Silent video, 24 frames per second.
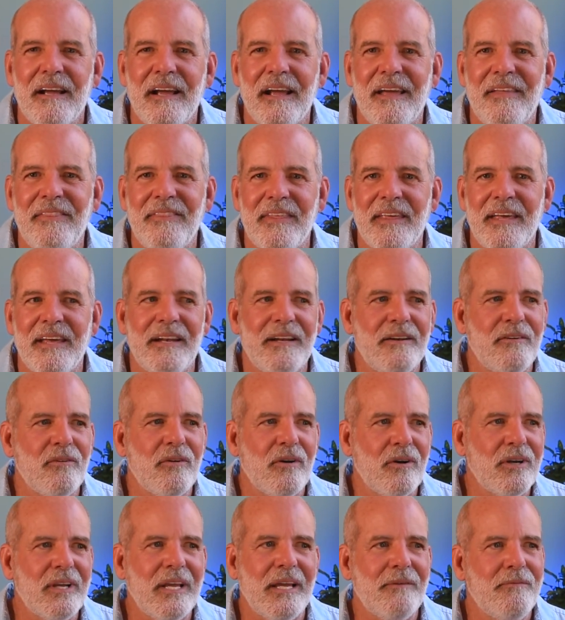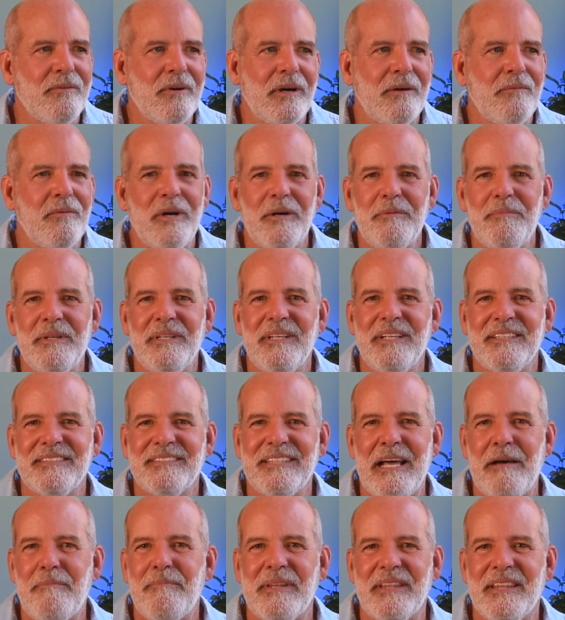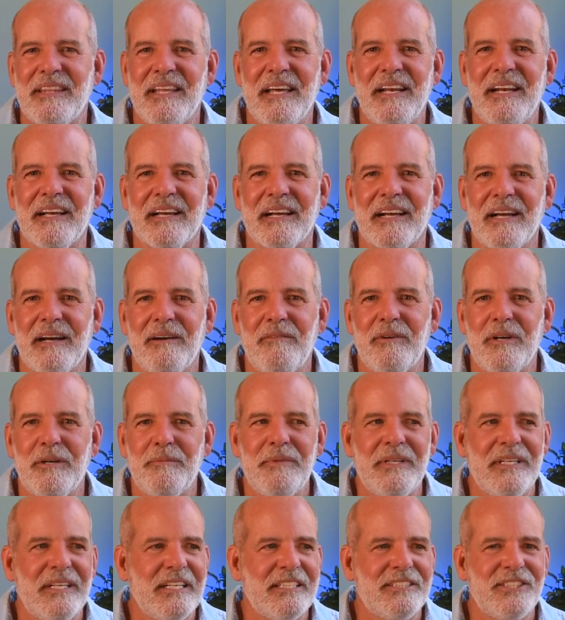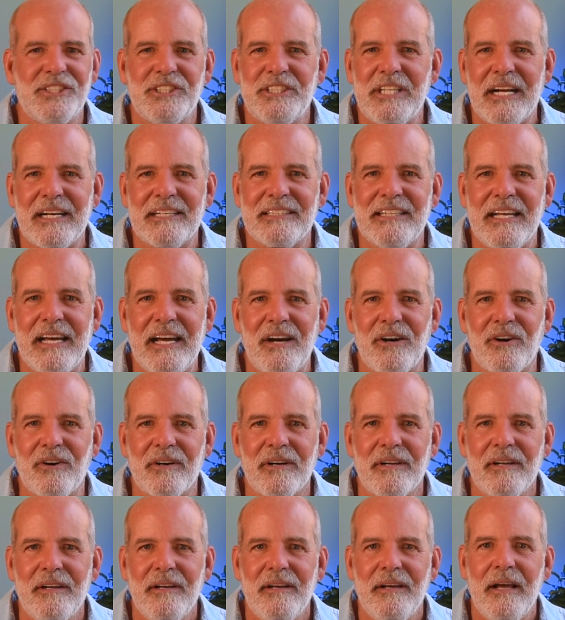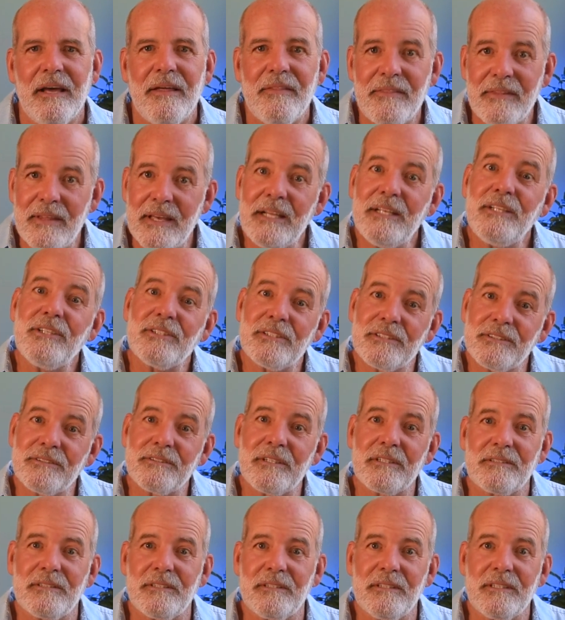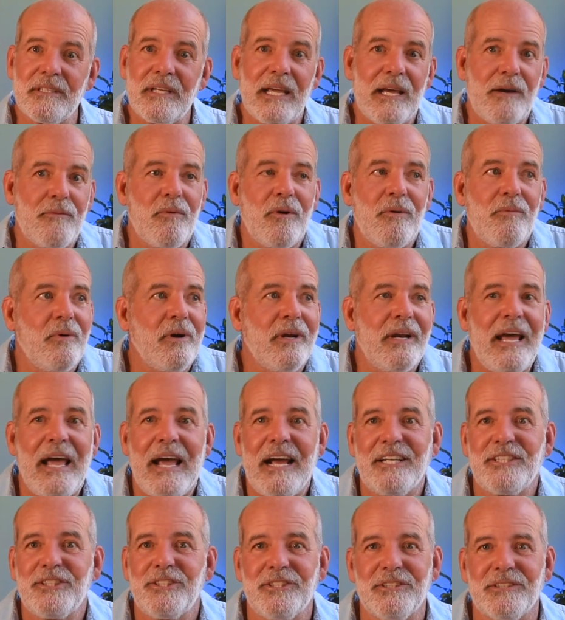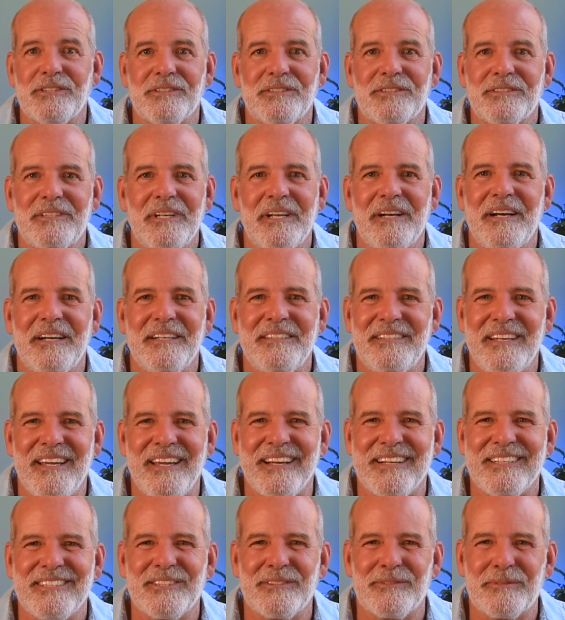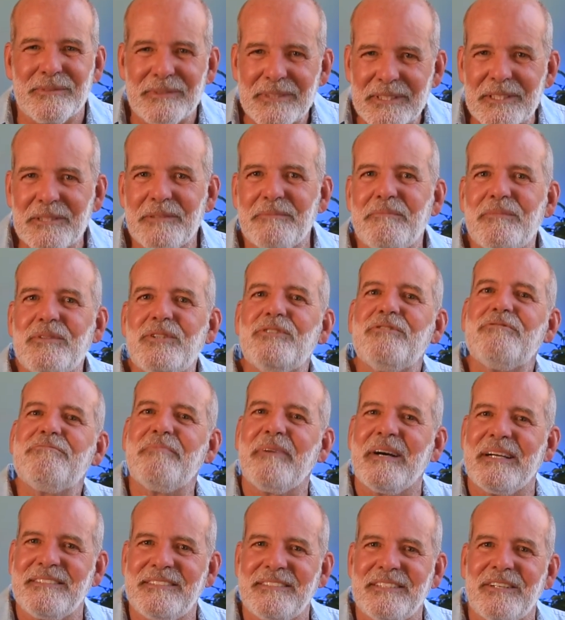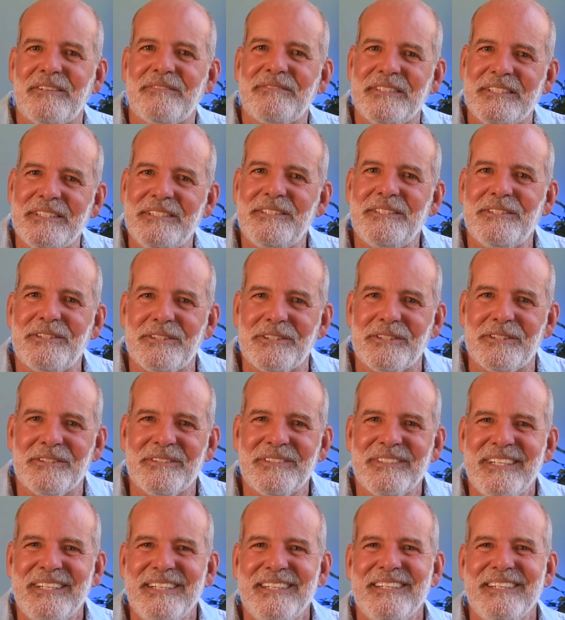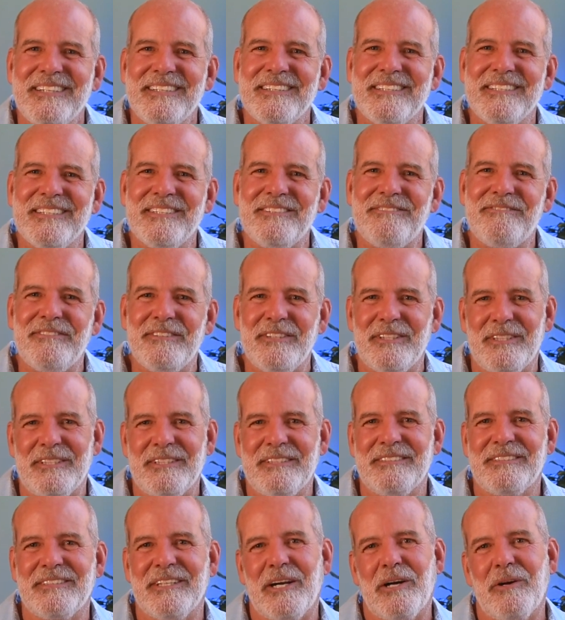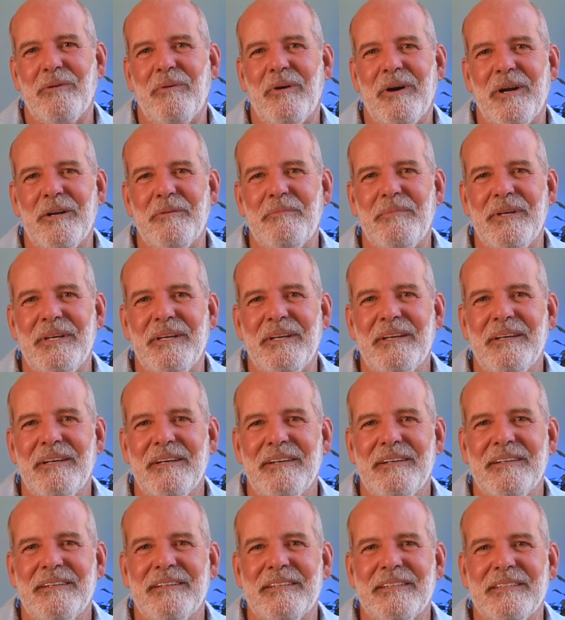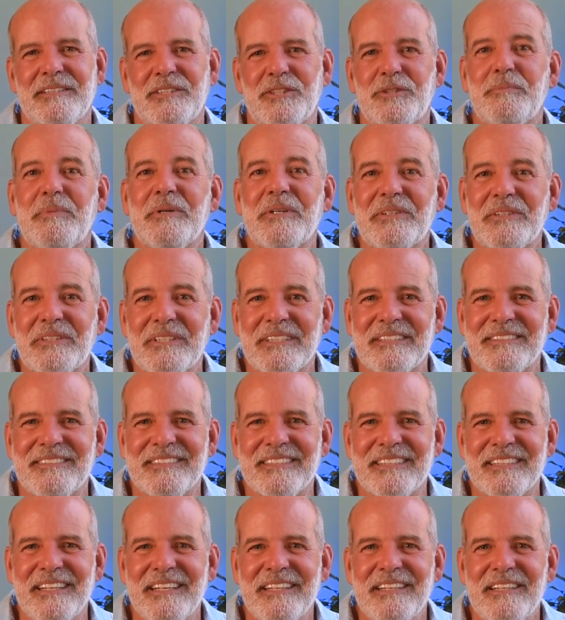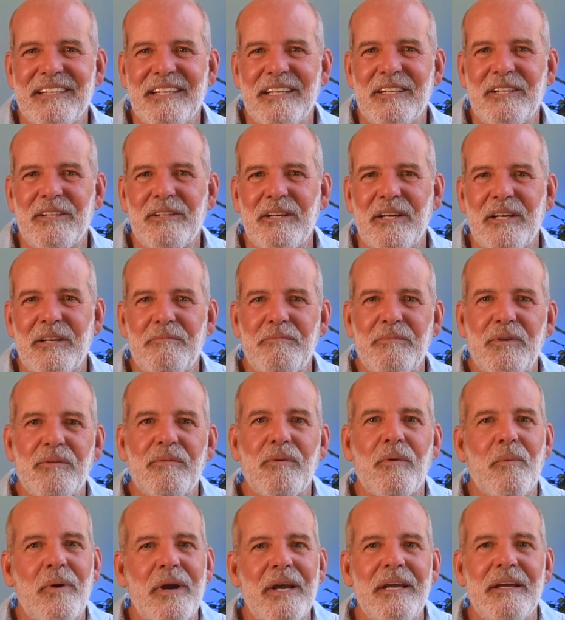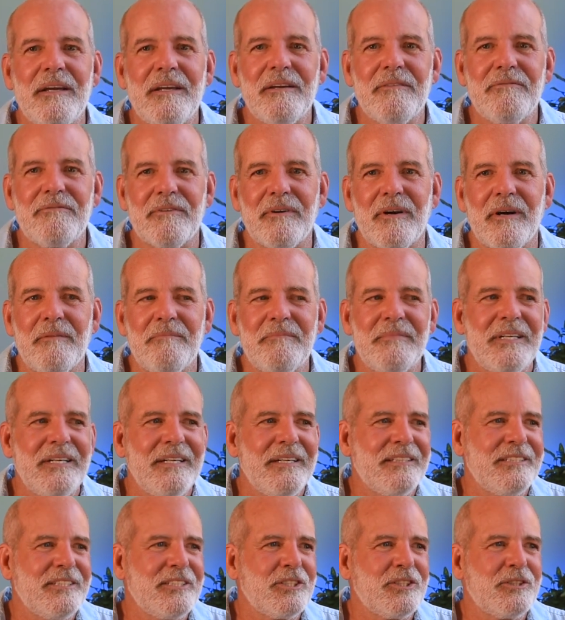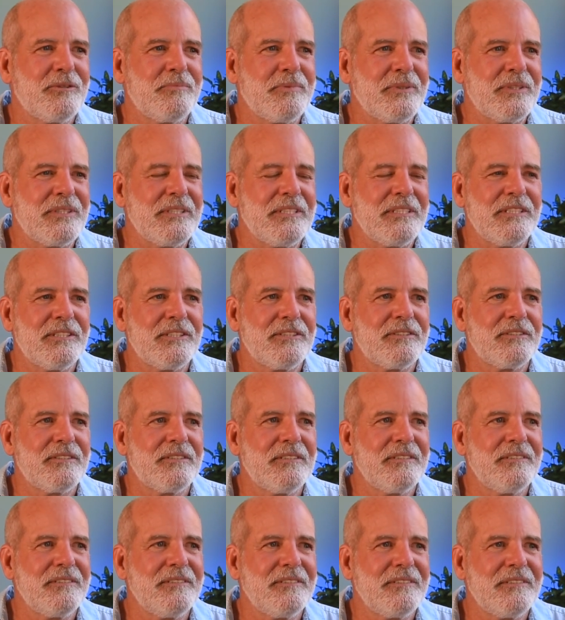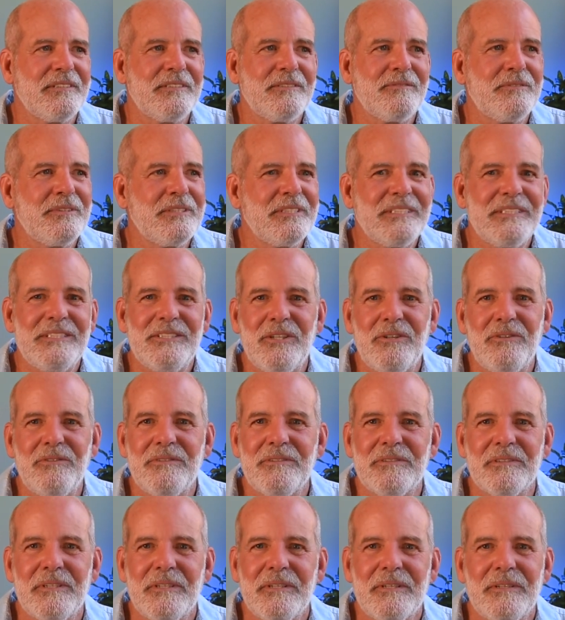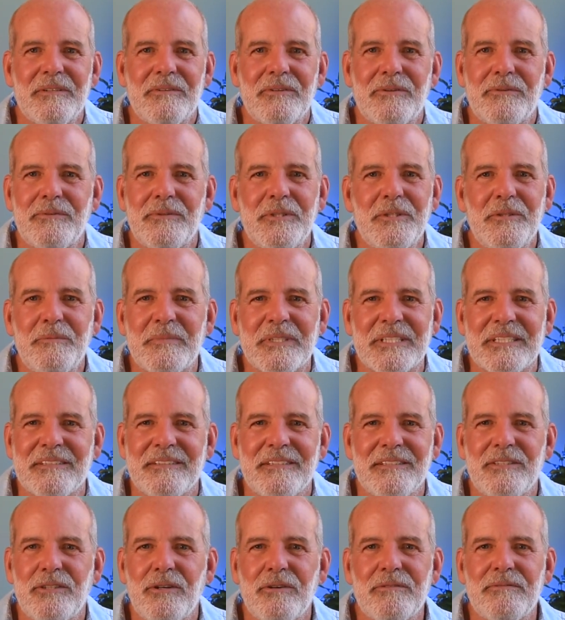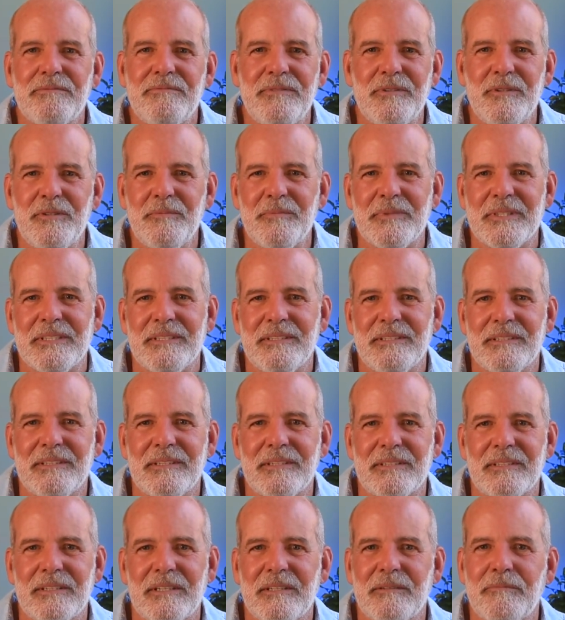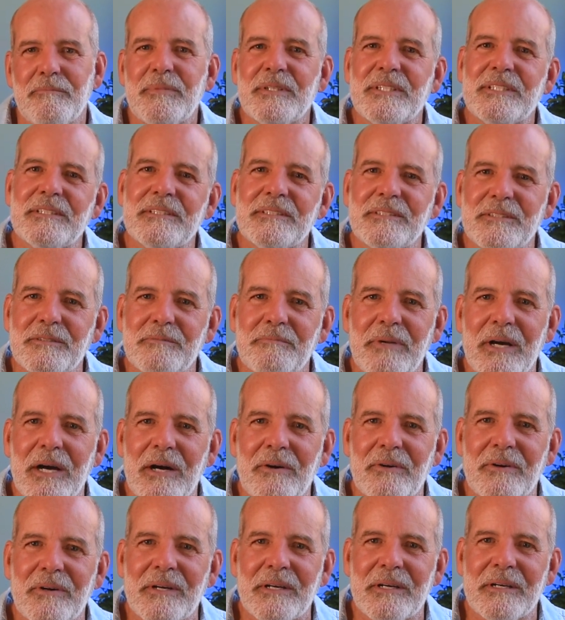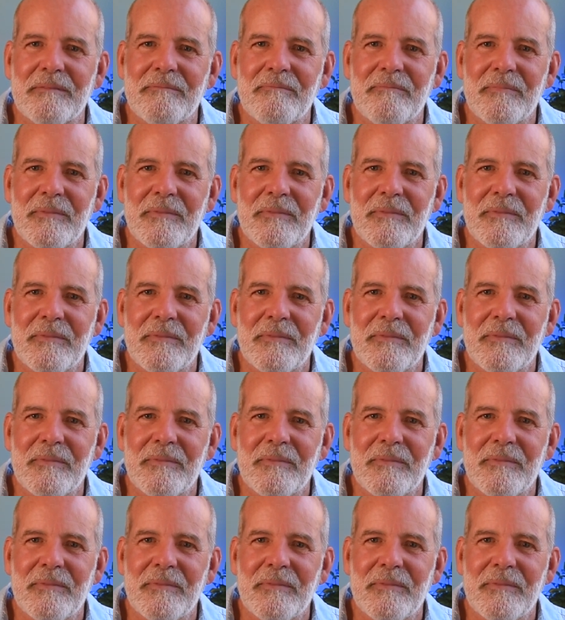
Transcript: And then, okay, well, I want to be less apathetic. I want to be less checked out. And then you can start to look at, well, what actions can I take to really move myself into the feelings that I want to be experiencing and move away from the experiences that really don't thrill me, that don't fill me, that are a bit disempowering.